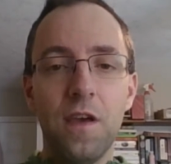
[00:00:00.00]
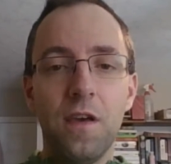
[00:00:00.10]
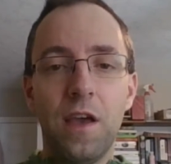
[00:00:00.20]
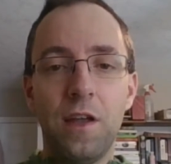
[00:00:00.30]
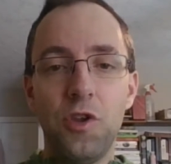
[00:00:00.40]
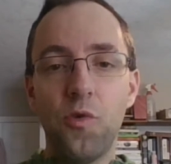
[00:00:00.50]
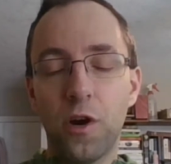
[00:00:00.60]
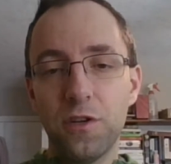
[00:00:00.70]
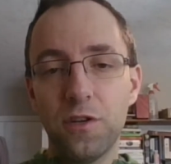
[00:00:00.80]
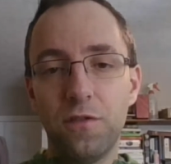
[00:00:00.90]
and you
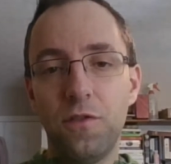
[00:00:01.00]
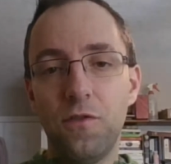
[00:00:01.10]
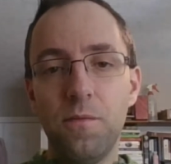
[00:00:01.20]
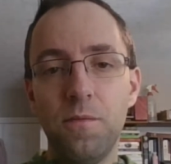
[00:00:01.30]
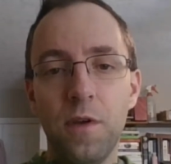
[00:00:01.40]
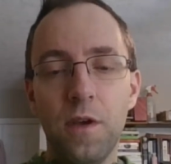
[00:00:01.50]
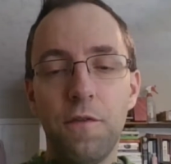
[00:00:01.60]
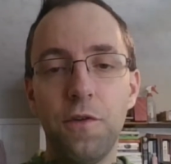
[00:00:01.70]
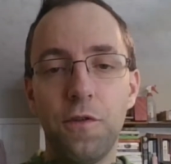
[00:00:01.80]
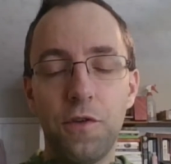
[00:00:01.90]
aren't on Zoom,
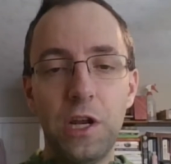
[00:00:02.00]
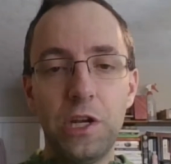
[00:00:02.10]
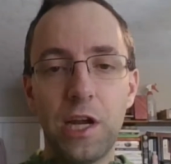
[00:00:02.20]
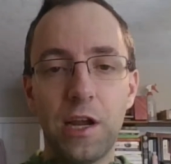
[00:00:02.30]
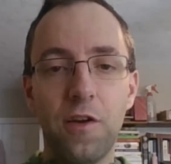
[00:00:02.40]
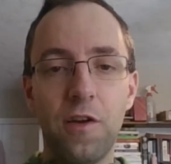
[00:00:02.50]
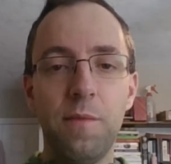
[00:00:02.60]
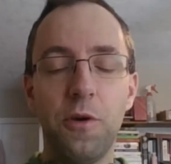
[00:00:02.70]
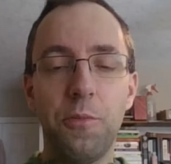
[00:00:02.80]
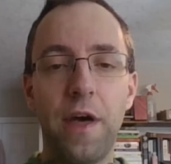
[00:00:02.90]
feel free to check your
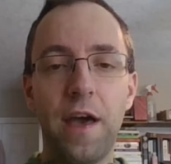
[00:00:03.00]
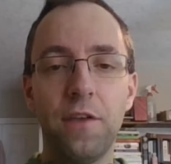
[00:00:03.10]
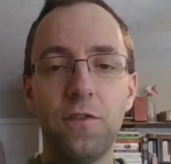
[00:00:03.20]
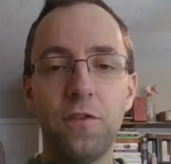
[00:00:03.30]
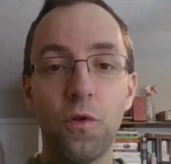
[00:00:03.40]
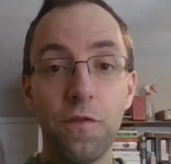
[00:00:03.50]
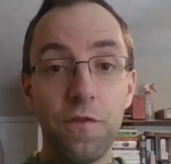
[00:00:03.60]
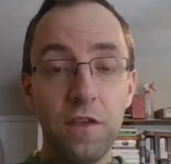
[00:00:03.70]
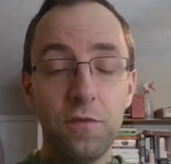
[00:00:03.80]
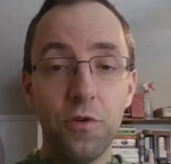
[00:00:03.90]
email blast or
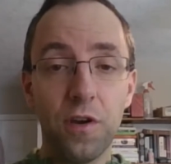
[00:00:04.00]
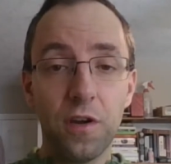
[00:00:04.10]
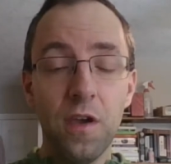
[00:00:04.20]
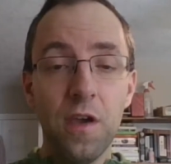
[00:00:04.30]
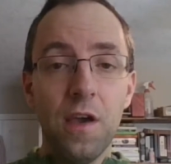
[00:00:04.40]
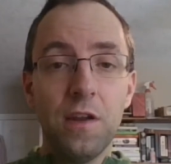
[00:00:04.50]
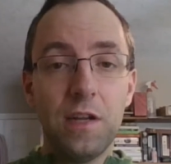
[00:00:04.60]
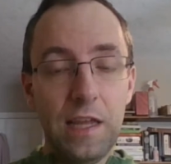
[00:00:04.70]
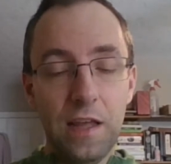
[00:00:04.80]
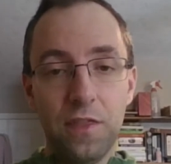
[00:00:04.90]
Facebook
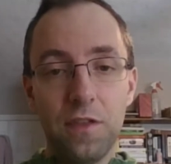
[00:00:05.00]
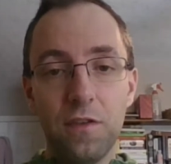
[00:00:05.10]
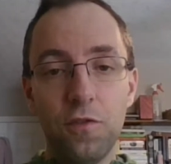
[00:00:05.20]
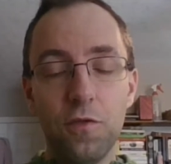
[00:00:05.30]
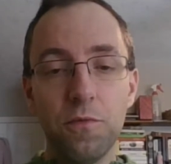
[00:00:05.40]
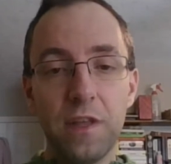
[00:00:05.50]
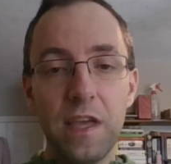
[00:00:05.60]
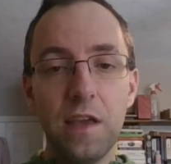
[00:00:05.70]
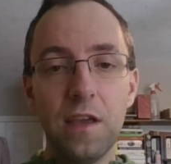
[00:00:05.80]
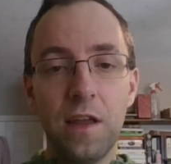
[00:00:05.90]
to get the Zoom
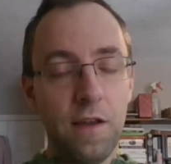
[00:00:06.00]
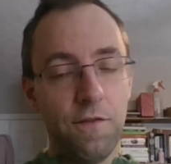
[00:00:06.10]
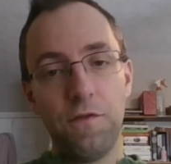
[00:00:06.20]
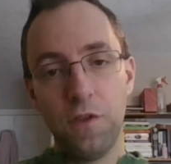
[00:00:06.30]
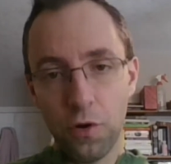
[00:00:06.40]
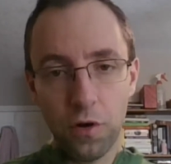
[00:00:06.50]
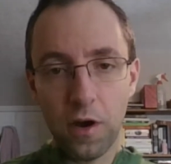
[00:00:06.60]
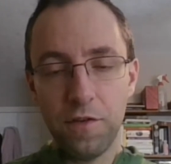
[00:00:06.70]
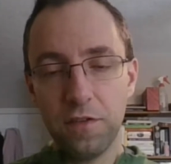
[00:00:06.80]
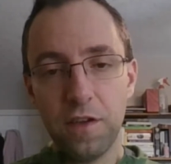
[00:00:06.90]
link. And if,
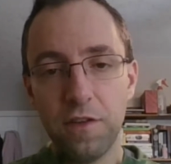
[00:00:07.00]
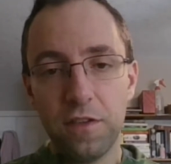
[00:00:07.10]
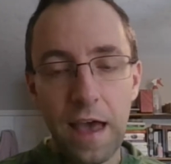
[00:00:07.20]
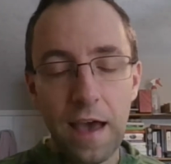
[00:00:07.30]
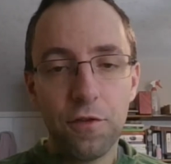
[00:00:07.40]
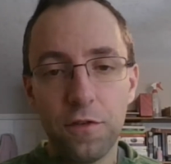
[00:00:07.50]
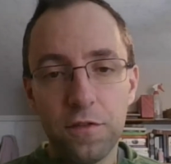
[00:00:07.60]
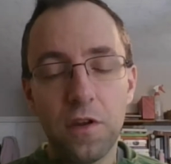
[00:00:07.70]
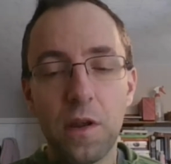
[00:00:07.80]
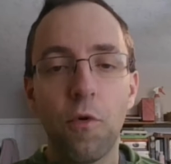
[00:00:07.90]
obviously, if it's after
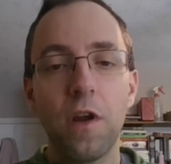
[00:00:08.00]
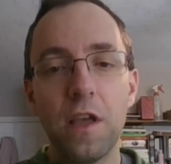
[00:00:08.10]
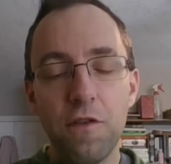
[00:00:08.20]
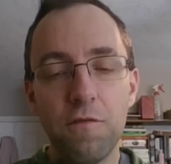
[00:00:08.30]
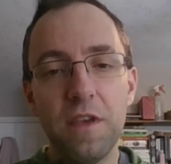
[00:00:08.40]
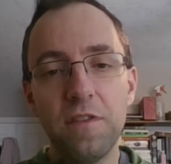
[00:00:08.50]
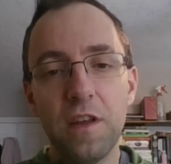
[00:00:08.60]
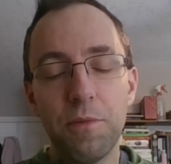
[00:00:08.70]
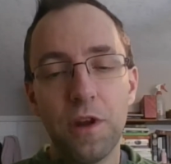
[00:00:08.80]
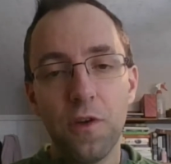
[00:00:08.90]
Sunday morning, you've missed
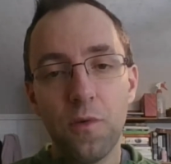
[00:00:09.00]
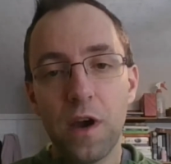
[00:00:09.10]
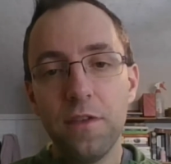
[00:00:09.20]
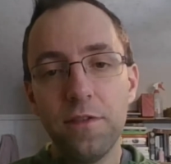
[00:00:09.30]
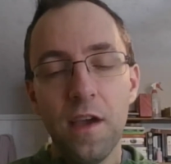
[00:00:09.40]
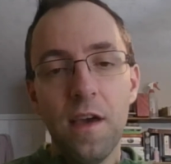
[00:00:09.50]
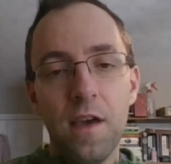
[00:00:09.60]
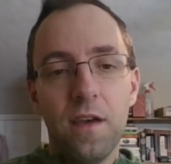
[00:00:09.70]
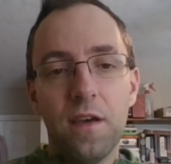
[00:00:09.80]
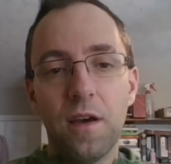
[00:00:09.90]
it. But otherwise,
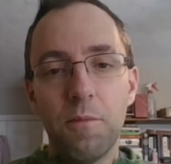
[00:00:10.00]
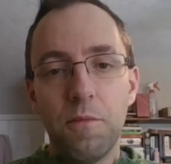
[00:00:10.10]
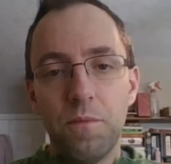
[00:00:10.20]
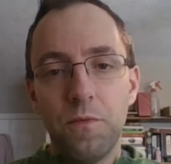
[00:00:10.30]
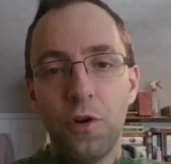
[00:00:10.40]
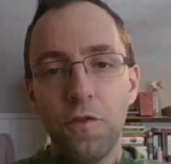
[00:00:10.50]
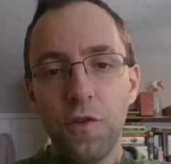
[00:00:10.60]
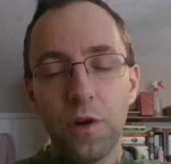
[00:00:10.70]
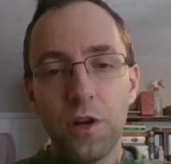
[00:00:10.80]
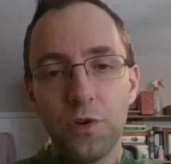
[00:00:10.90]

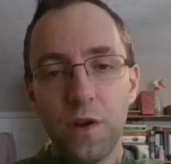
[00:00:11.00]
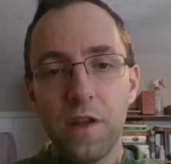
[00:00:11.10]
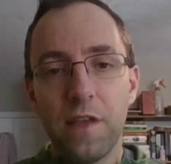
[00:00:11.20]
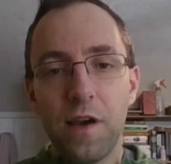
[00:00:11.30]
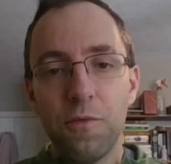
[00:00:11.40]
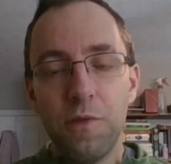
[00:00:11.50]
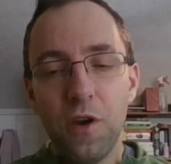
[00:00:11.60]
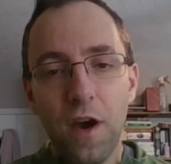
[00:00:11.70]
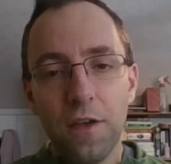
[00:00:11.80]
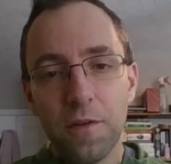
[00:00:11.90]
if you want to join us, that would be
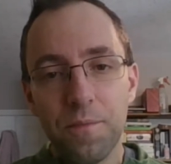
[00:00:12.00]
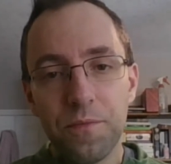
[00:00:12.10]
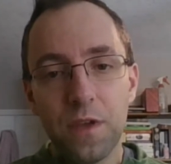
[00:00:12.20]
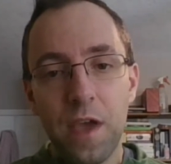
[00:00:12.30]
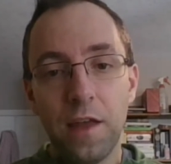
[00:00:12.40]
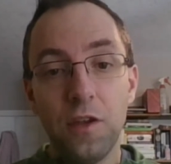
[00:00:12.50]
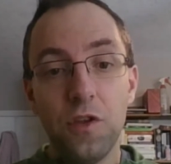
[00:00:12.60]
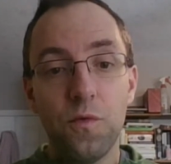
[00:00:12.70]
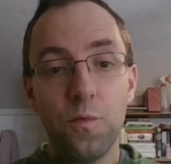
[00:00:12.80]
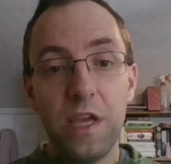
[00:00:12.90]
awesome. And
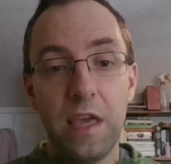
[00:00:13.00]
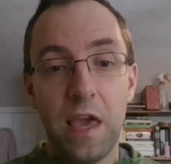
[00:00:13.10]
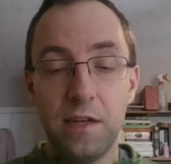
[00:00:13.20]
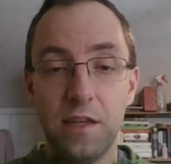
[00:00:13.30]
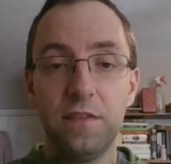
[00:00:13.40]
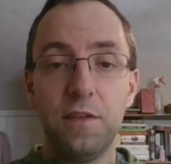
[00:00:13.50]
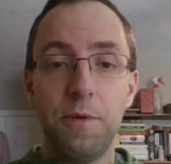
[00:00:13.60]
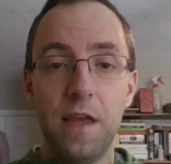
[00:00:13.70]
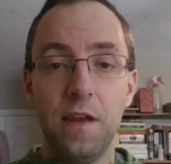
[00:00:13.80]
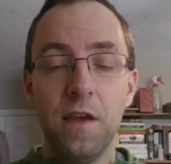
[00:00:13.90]
we anticipate